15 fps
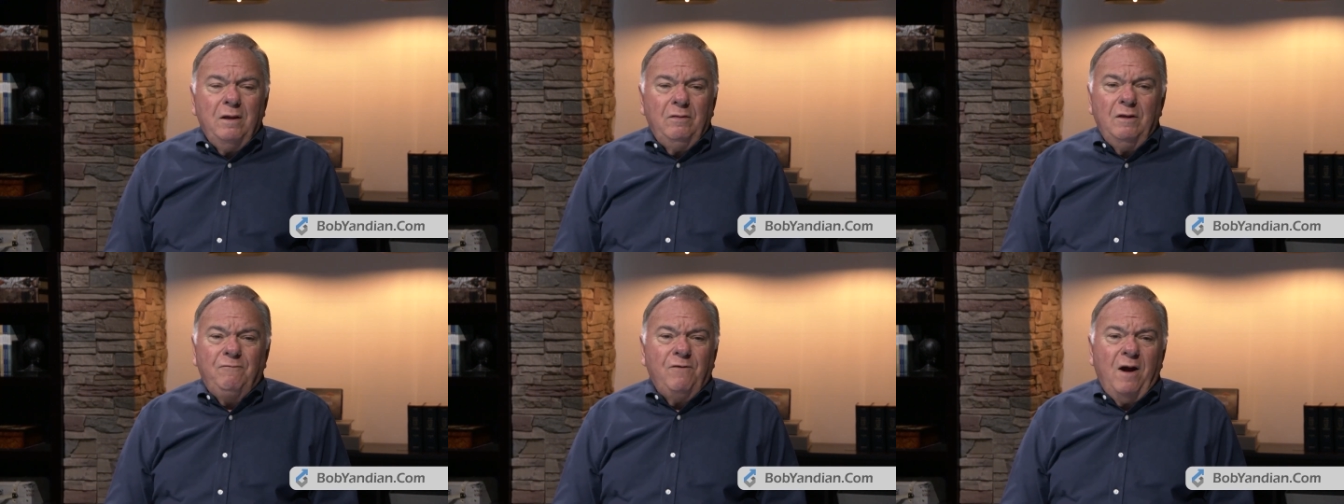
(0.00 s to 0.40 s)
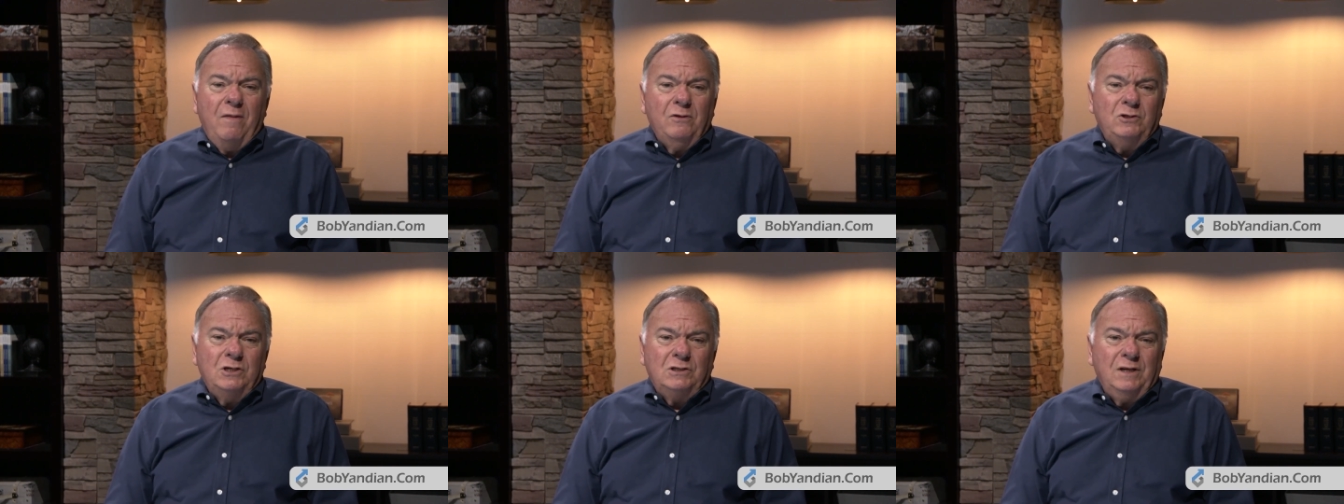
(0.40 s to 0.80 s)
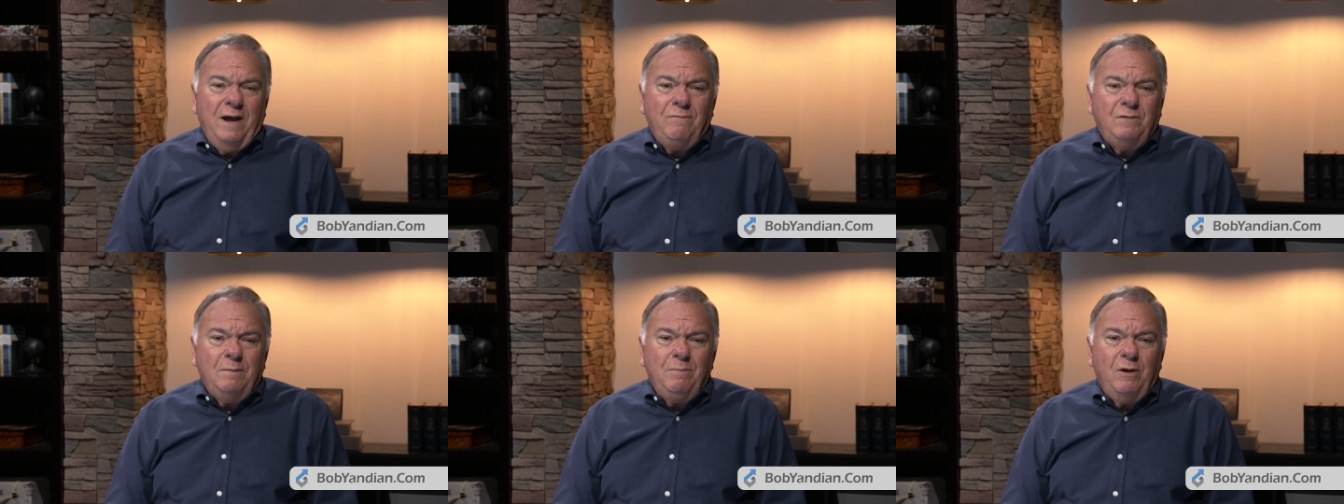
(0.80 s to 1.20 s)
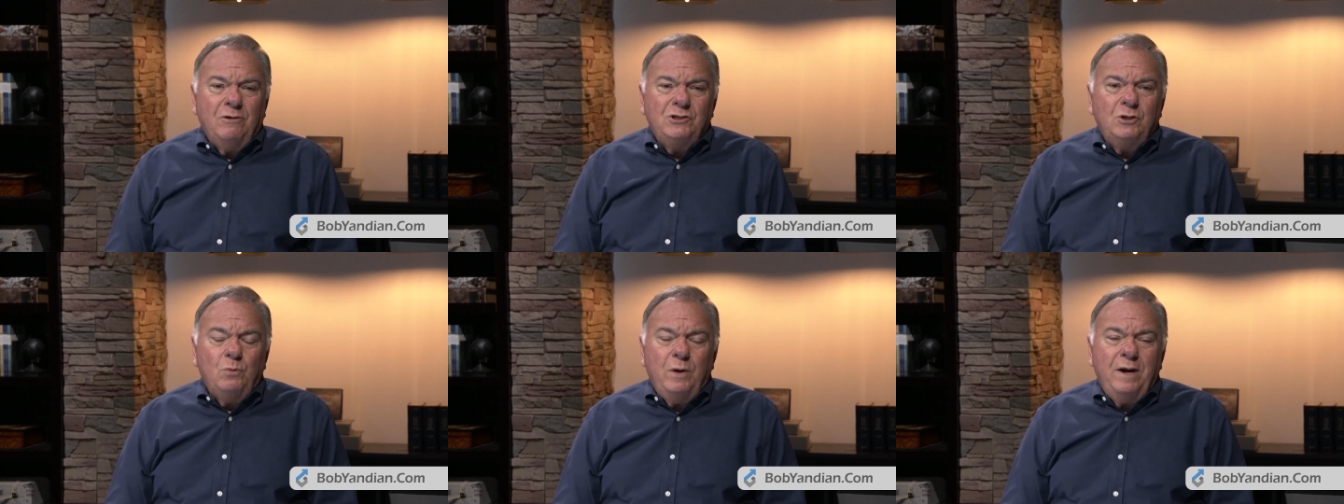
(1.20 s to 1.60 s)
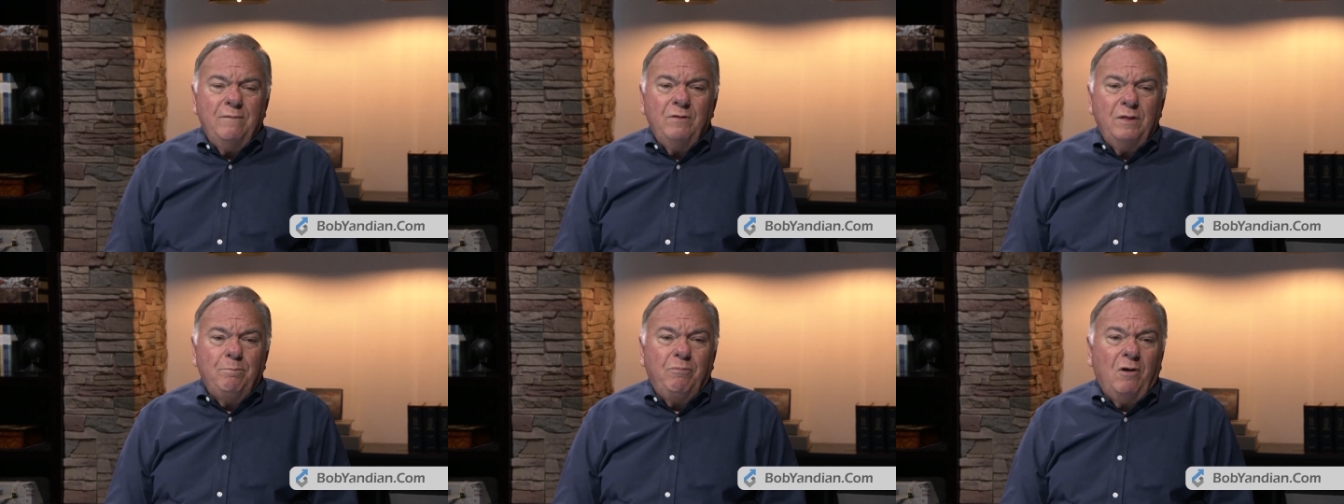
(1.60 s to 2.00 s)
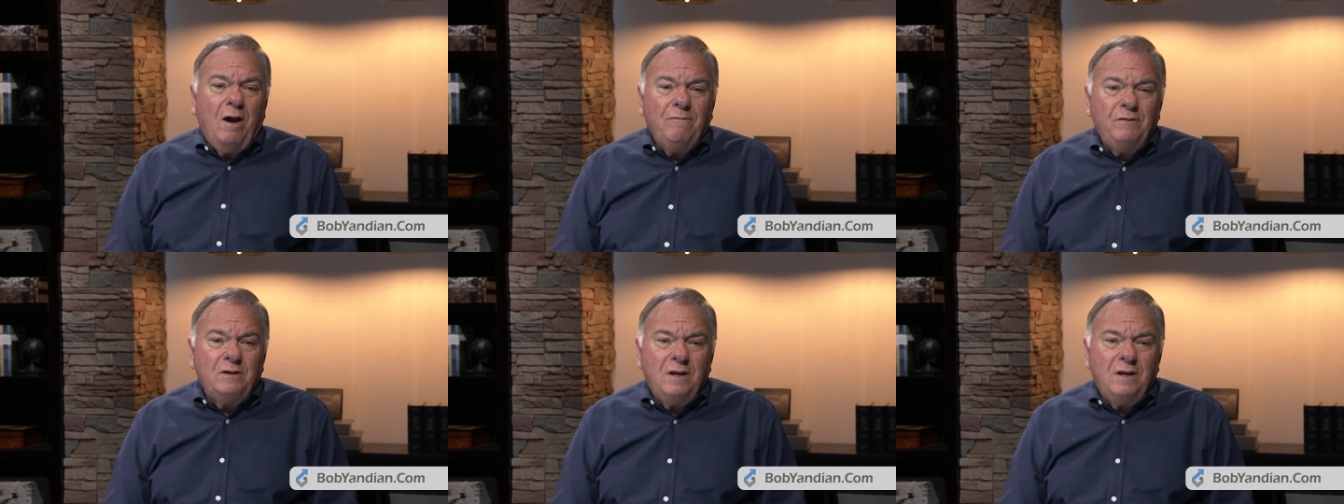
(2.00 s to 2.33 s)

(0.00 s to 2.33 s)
the father just left him there. And so whenever the prophet